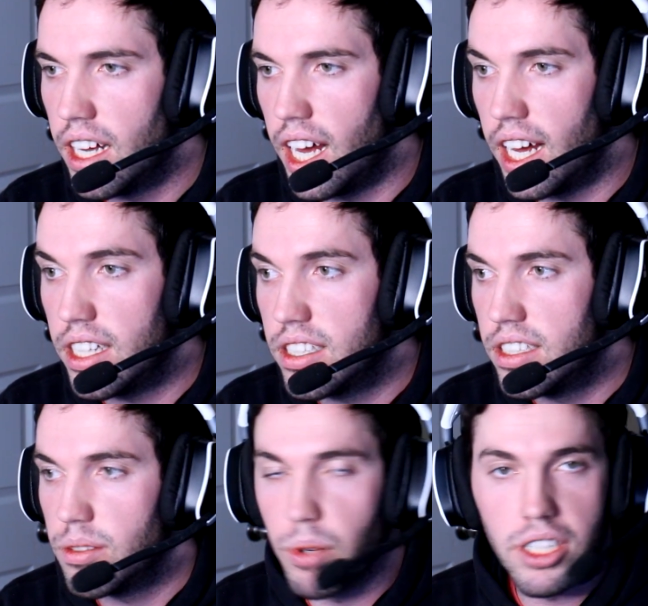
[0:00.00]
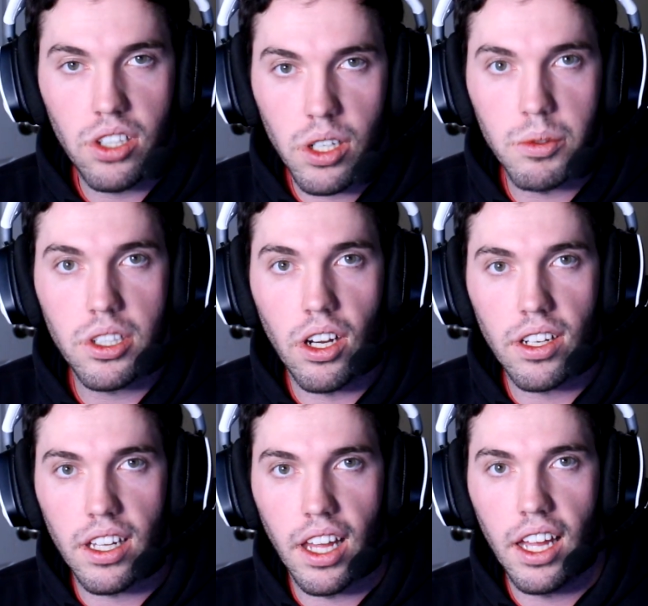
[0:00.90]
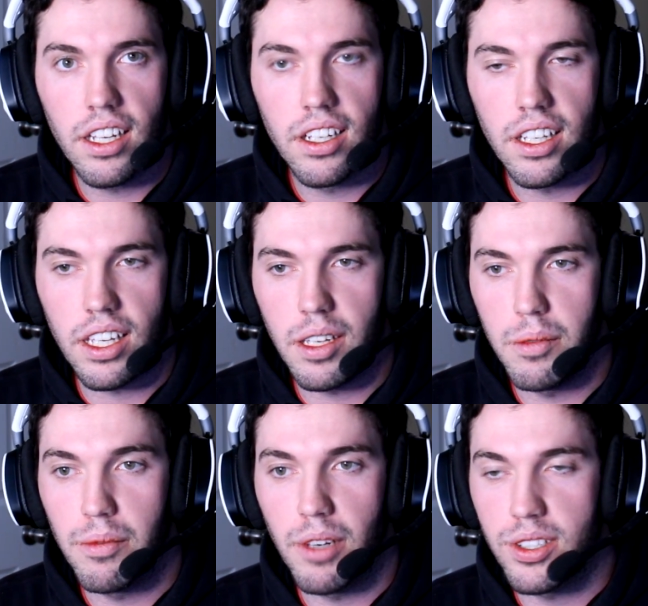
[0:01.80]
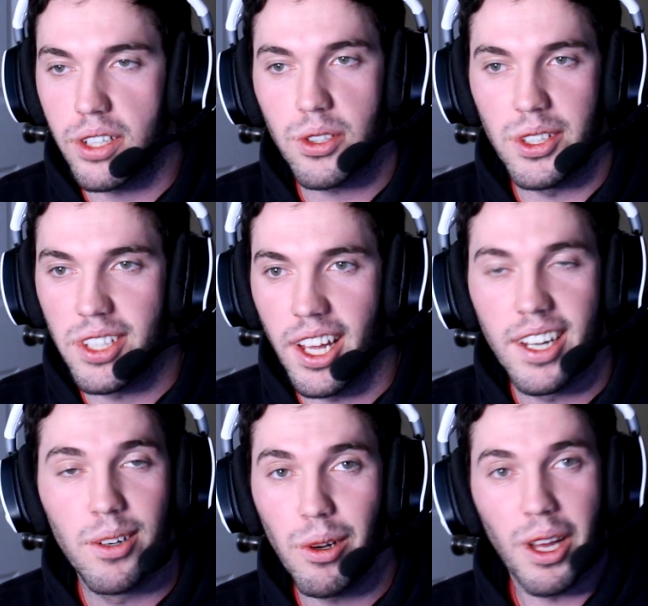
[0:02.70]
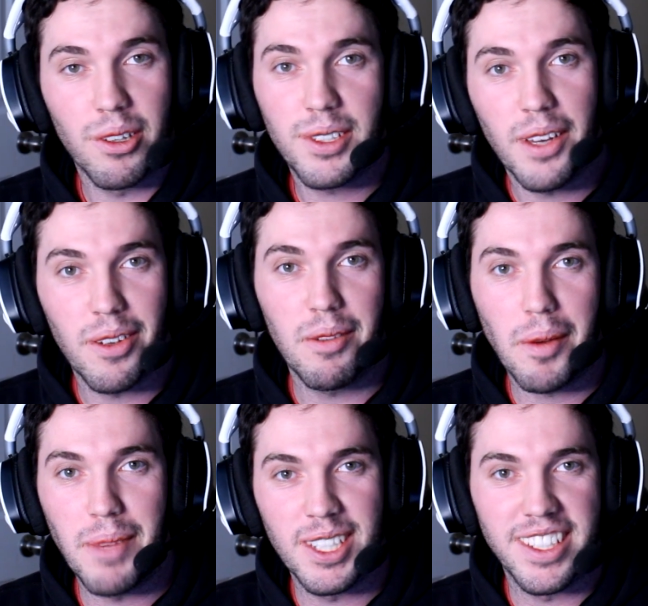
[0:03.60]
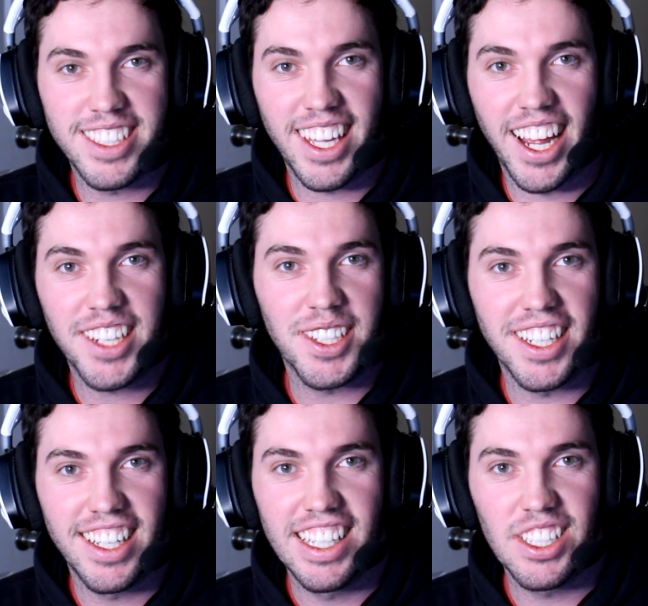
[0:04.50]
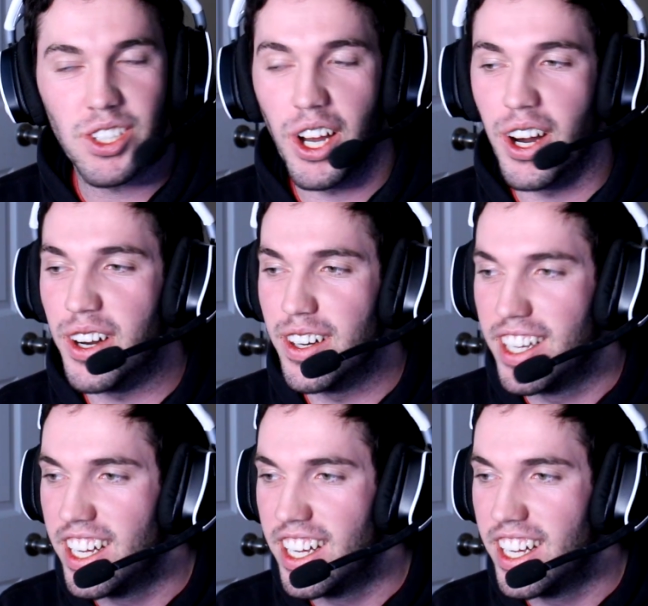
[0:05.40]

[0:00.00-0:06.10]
Uh, when Cheeto was called on that, he essentially said, well, I was giving him a business connection. So,